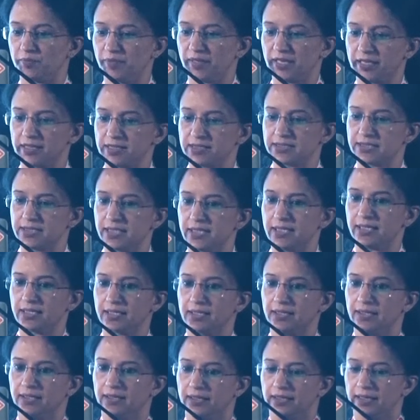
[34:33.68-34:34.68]
plastic,
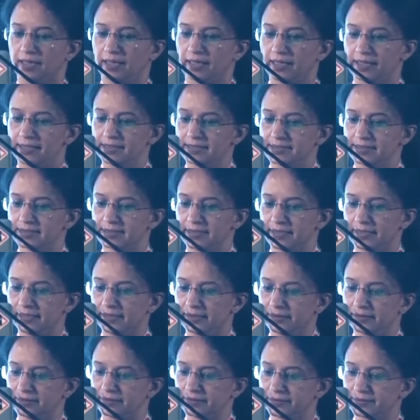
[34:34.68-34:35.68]
I
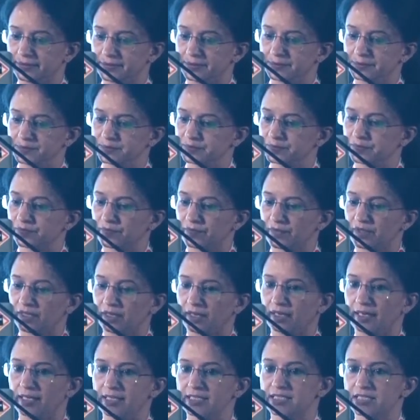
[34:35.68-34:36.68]
say
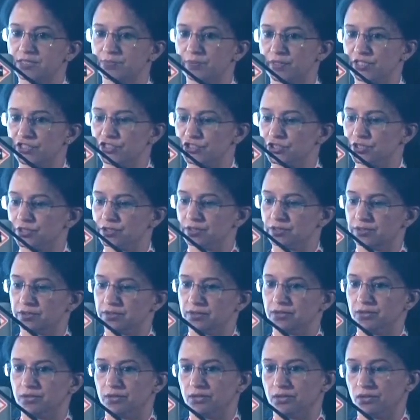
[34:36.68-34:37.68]
I switch
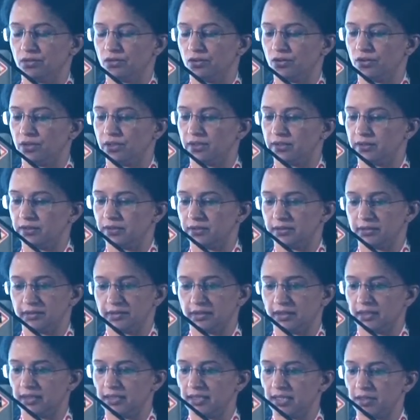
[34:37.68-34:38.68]
on
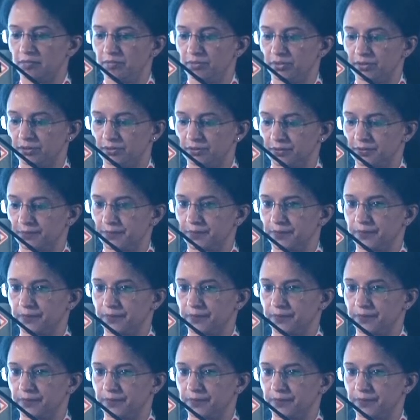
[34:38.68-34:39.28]
a number.